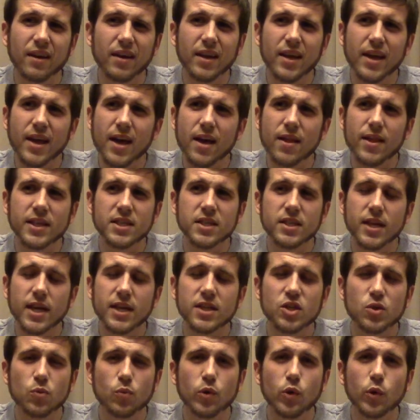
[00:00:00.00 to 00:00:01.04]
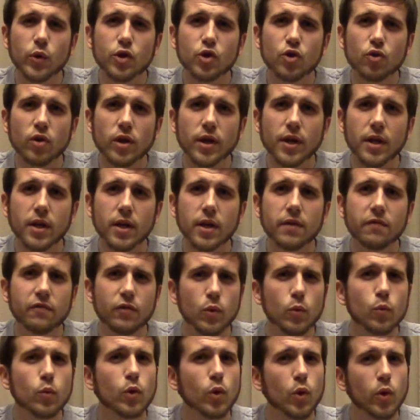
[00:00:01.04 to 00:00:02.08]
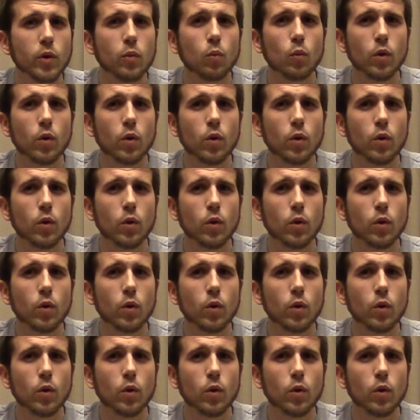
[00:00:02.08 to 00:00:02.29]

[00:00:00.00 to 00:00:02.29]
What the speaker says: that's really tricky. If you really